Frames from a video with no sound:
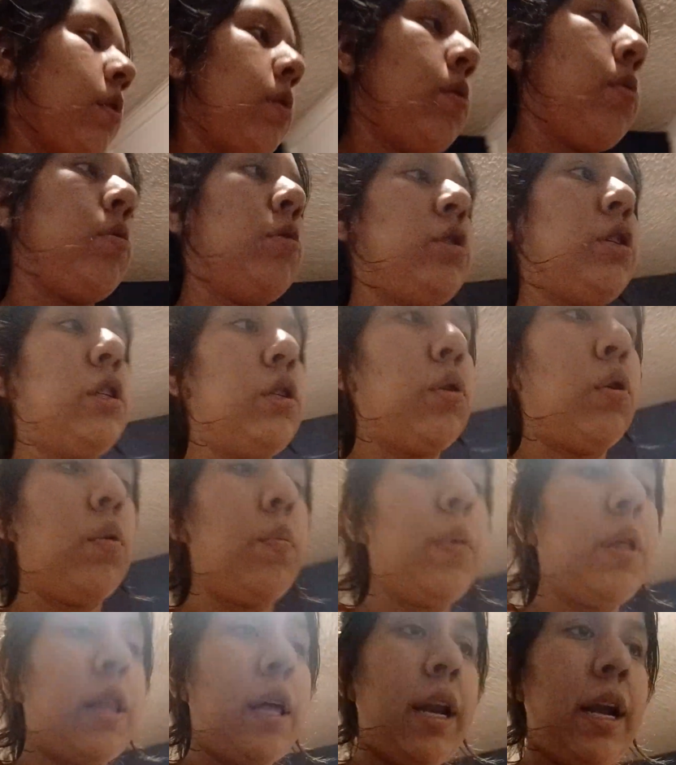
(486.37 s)
So she
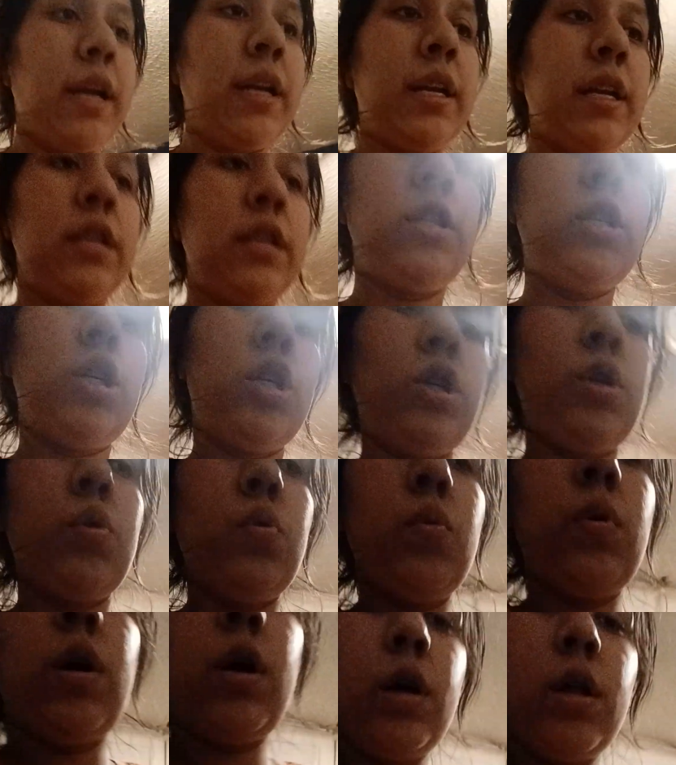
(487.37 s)
told me that I need
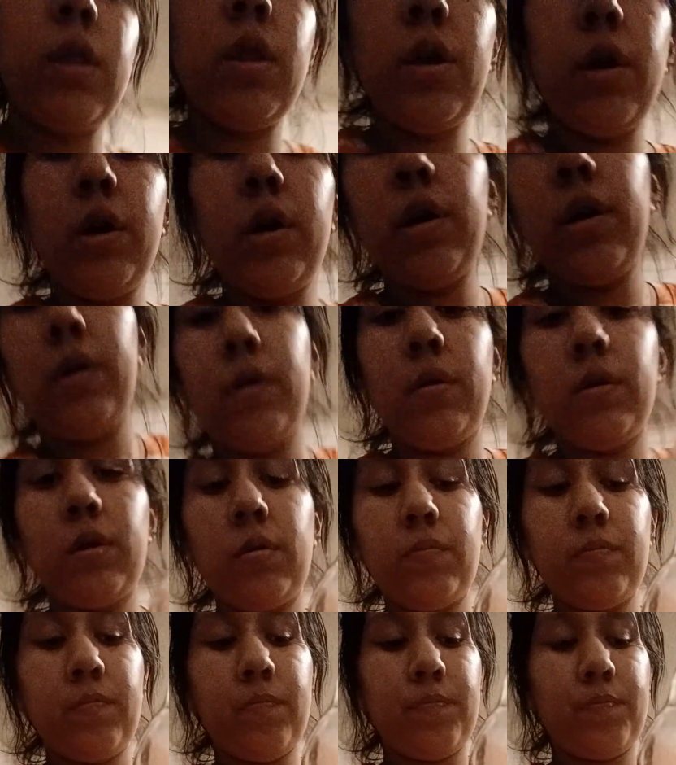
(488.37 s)
two other,
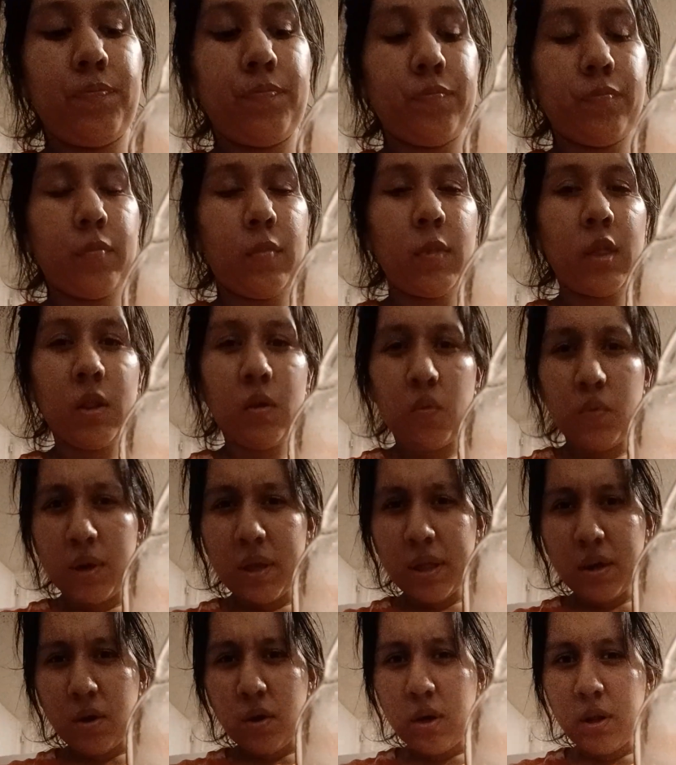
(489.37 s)

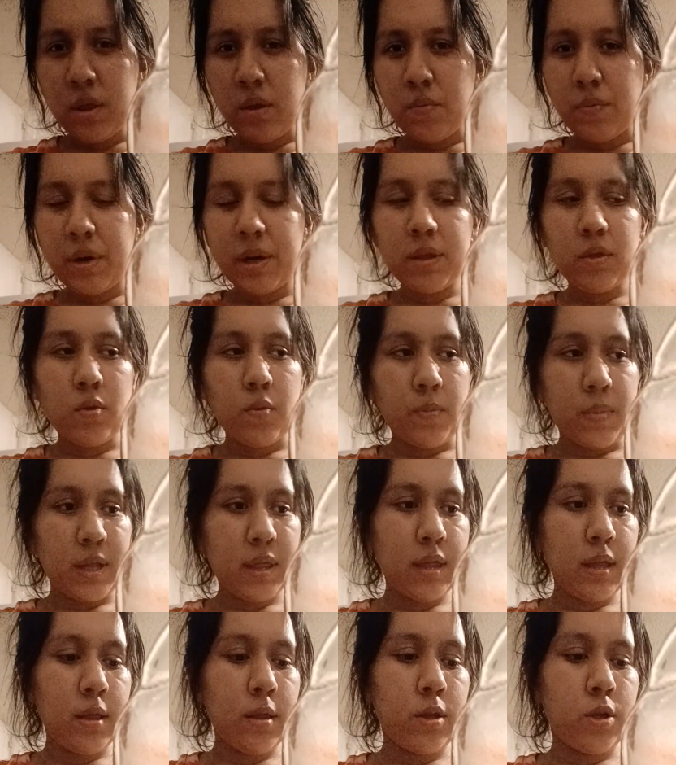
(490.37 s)
what's it called? The red
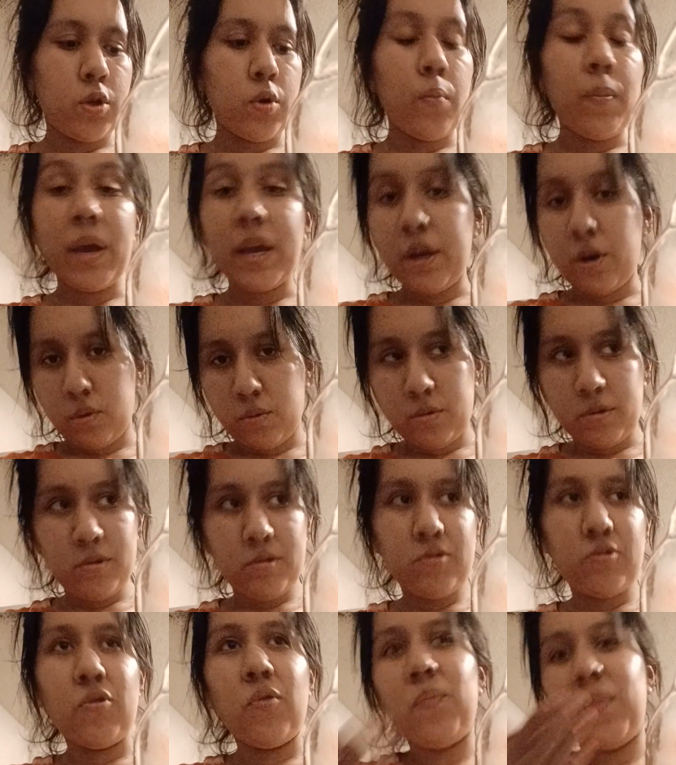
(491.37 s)
tomatoes.